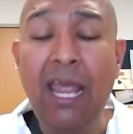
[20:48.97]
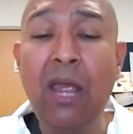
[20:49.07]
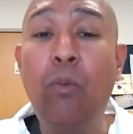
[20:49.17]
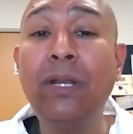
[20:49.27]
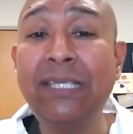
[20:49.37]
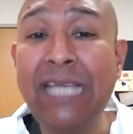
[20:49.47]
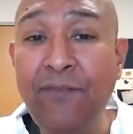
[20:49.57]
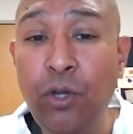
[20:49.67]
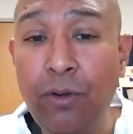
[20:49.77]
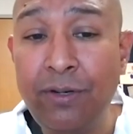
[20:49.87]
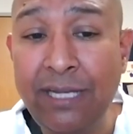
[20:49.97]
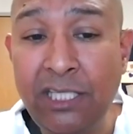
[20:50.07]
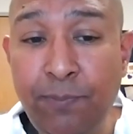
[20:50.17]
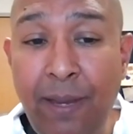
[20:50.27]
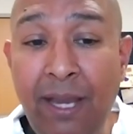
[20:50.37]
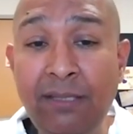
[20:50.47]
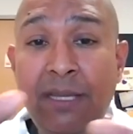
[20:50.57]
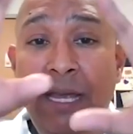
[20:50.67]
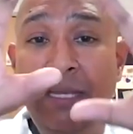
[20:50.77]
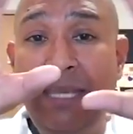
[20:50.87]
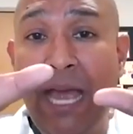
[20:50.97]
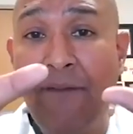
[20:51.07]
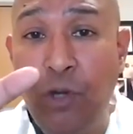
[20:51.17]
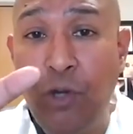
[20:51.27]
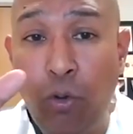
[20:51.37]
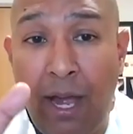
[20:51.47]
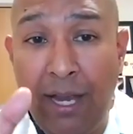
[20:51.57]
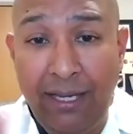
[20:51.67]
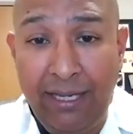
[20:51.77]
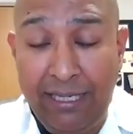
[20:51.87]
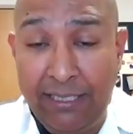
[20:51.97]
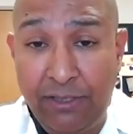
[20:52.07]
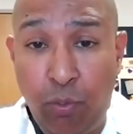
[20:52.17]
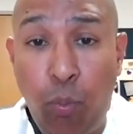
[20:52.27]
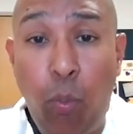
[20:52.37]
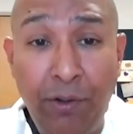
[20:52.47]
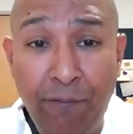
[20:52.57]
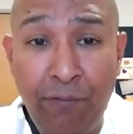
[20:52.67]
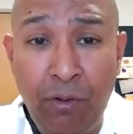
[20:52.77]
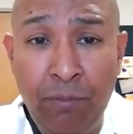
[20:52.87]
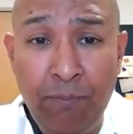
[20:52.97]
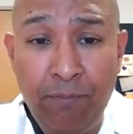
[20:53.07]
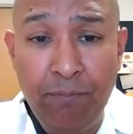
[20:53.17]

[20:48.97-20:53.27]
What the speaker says: And what is alveolar dead space? The alveoli is wonderful,